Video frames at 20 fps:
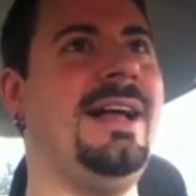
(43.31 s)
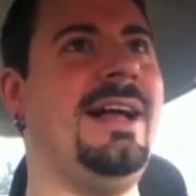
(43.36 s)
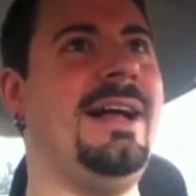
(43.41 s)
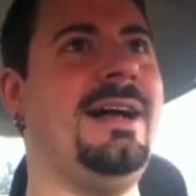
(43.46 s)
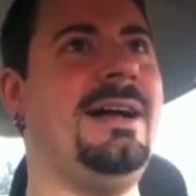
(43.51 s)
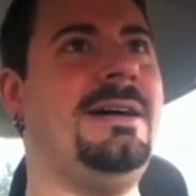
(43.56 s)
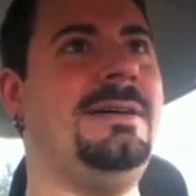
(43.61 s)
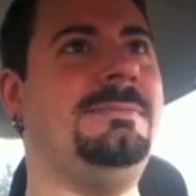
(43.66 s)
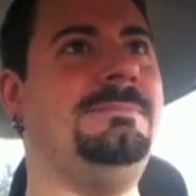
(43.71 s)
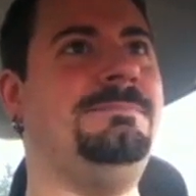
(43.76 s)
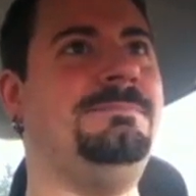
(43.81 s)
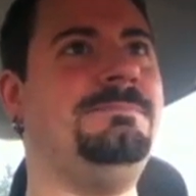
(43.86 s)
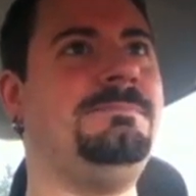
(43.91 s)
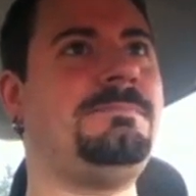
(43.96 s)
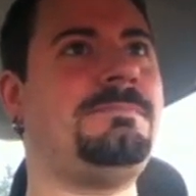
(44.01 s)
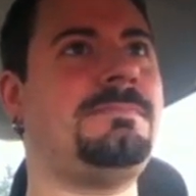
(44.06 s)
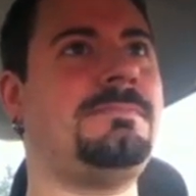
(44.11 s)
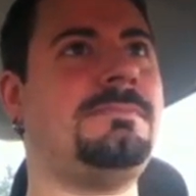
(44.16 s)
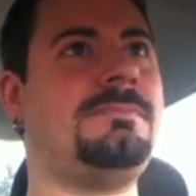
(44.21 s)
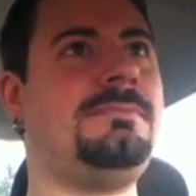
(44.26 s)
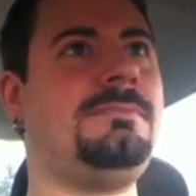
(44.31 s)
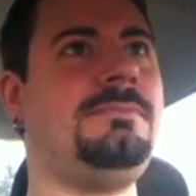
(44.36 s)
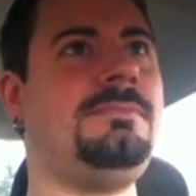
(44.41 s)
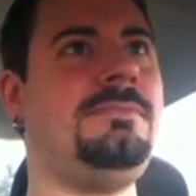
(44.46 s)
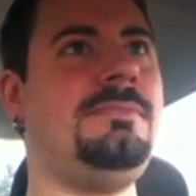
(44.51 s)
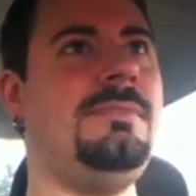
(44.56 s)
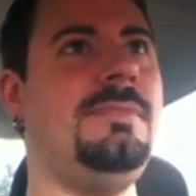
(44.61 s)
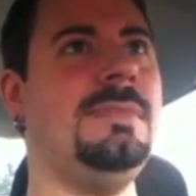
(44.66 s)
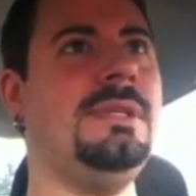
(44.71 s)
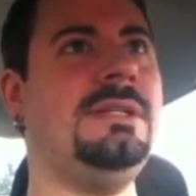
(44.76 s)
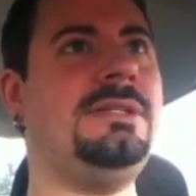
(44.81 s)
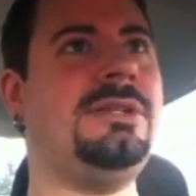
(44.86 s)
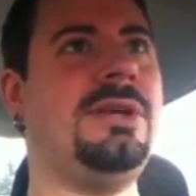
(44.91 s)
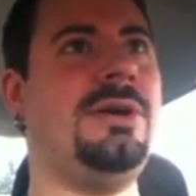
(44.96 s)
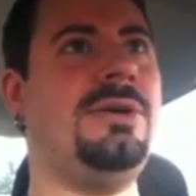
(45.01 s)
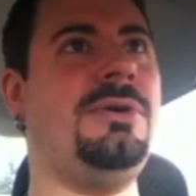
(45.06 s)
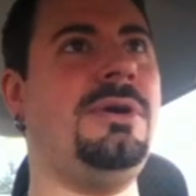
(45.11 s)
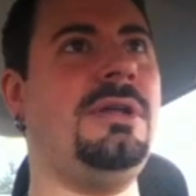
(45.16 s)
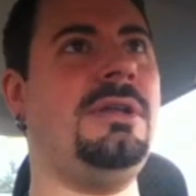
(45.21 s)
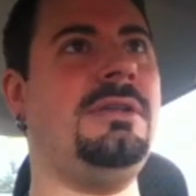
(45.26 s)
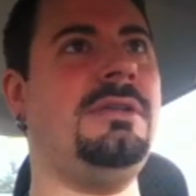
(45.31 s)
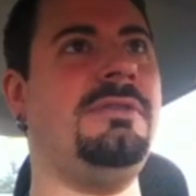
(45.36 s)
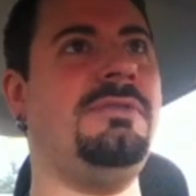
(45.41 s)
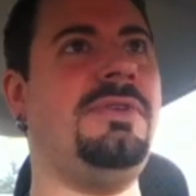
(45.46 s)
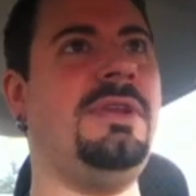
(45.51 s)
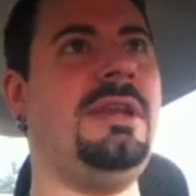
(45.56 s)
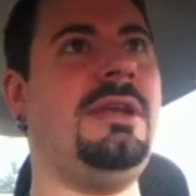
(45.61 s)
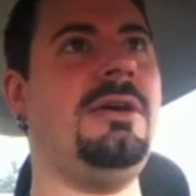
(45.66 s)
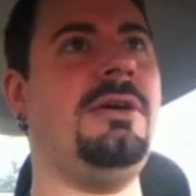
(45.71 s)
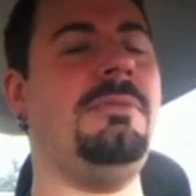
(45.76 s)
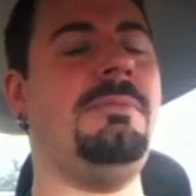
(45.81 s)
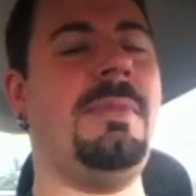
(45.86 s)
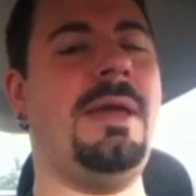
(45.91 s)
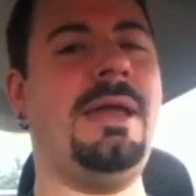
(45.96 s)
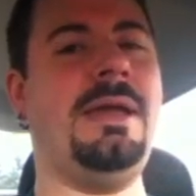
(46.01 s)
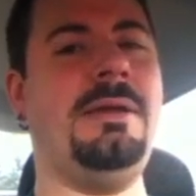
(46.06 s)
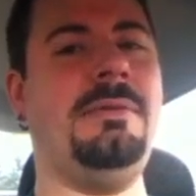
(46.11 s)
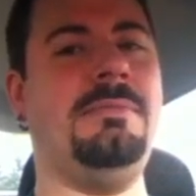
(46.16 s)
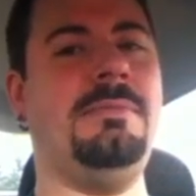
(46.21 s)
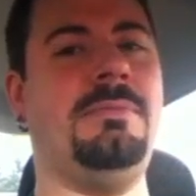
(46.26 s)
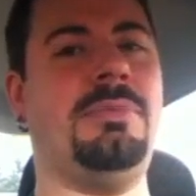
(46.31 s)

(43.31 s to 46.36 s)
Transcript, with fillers: So the video may